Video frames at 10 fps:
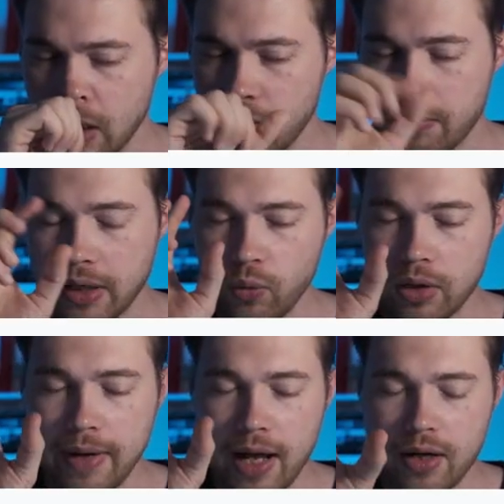but
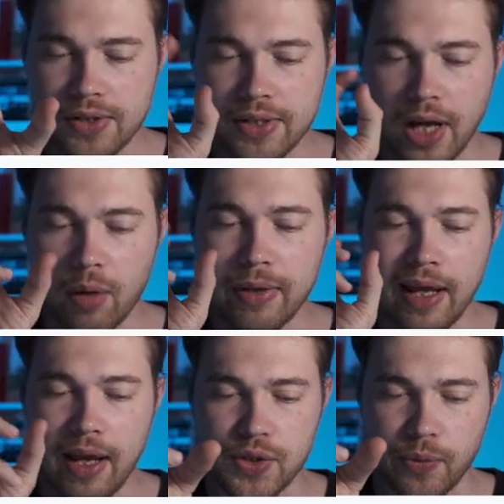what matters is how
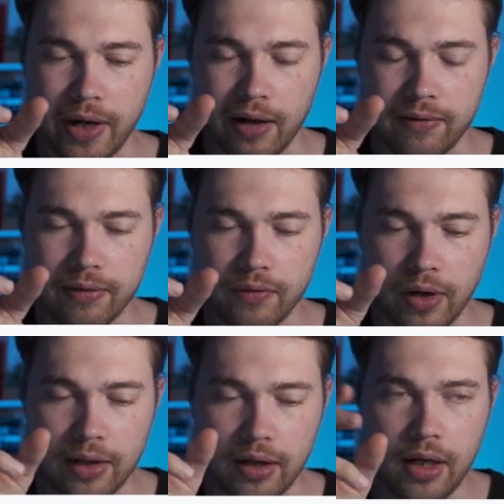many A's we have,
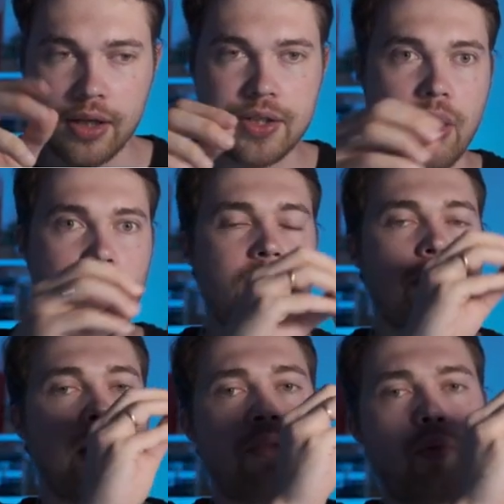right? So if
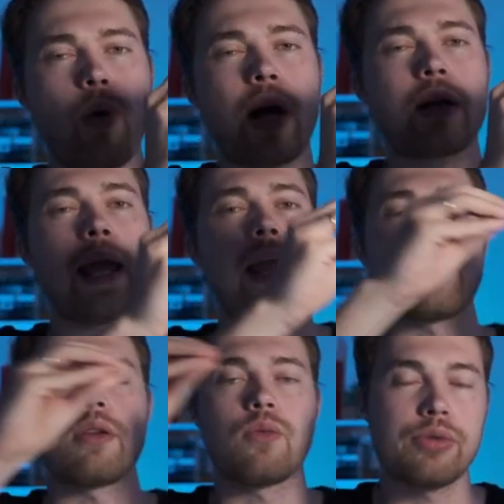we have 1
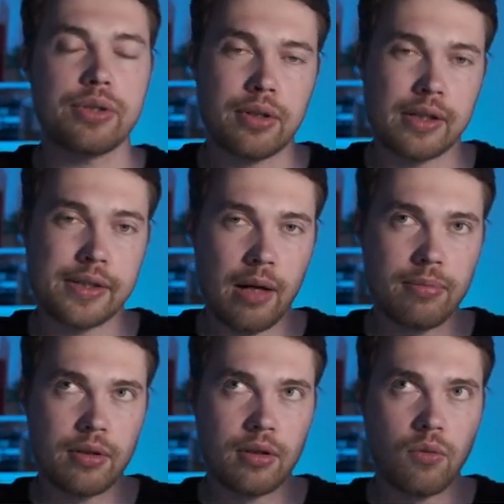A, we don't
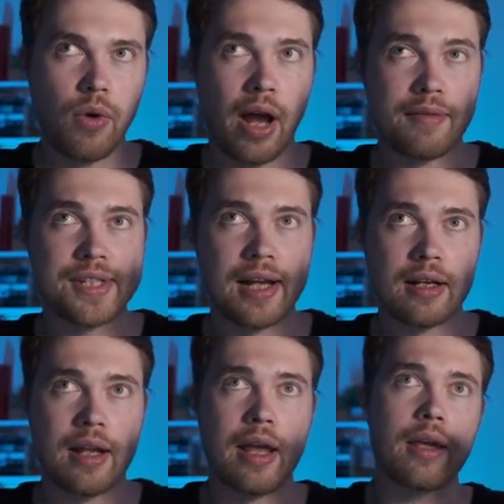accept. We have
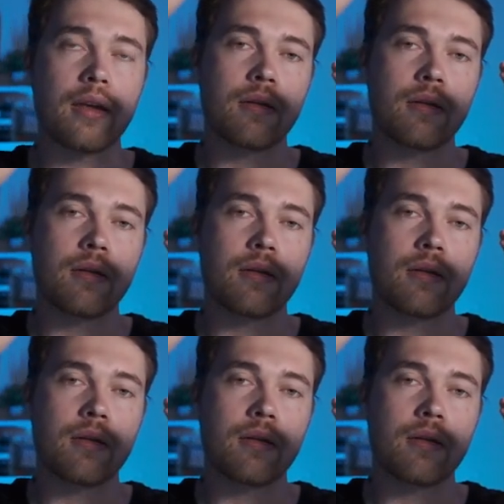2nd A,